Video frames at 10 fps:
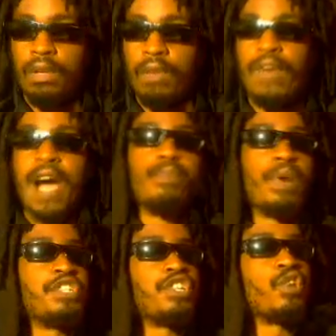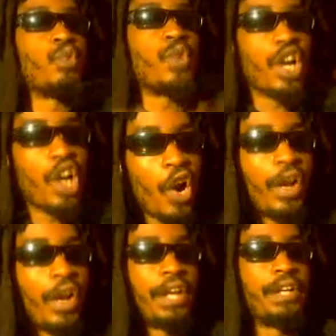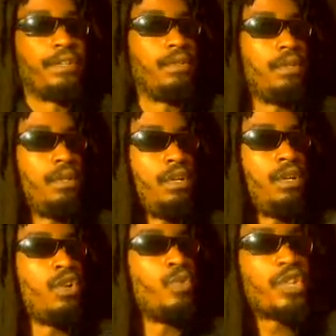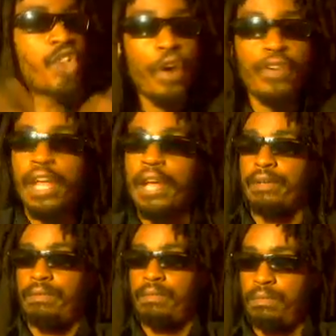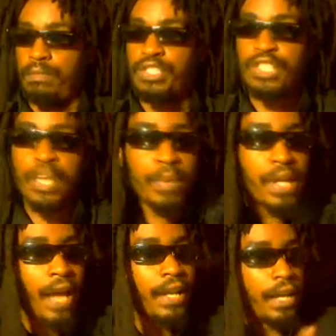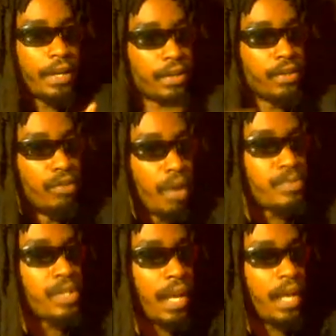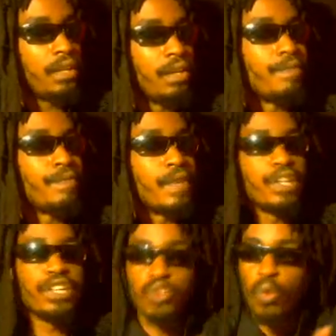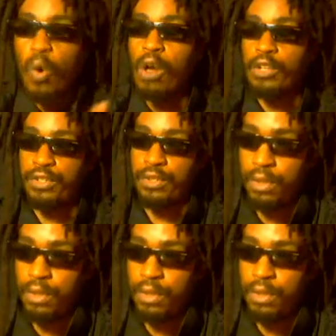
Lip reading: Vibration reoccurring. Returning. Symbiotic. You know what I'm saying? Affinity towards.